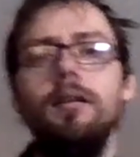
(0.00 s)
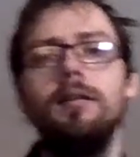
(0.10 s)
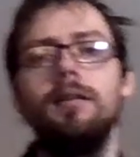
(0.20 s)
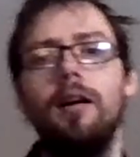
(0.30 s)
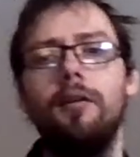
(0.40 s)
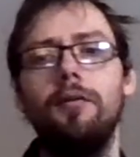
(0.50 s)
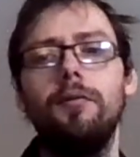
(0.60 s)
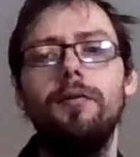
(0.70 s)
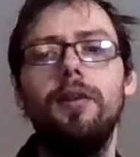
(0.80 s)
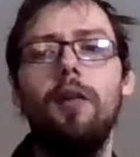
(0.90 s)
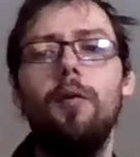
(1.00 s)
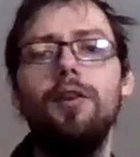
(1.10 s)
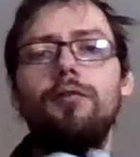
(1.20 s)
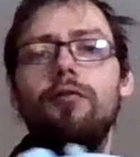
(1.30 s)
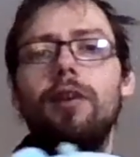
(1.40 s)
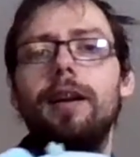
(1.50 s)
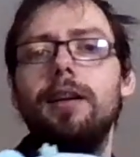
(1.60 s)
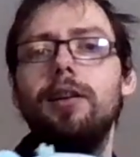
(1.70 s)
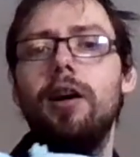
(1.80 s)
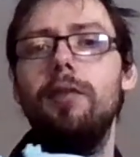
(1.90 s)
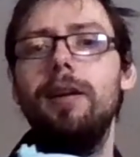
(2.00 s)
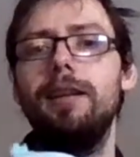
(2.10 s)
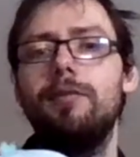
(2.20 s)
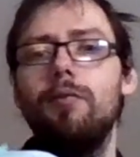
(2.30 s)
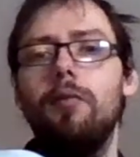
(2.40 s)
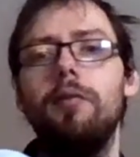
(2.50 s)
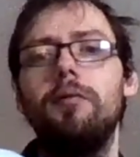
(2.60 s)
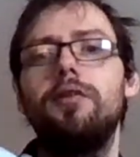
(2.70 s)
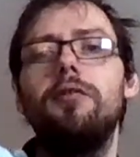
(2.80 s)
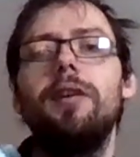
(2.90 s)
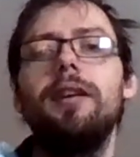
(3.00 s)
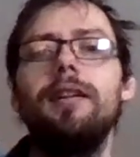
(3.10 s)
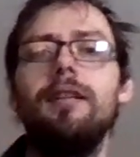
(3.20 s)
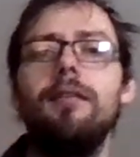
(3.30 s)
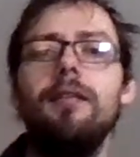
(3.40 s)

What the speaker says: So no one really noticed what we were doing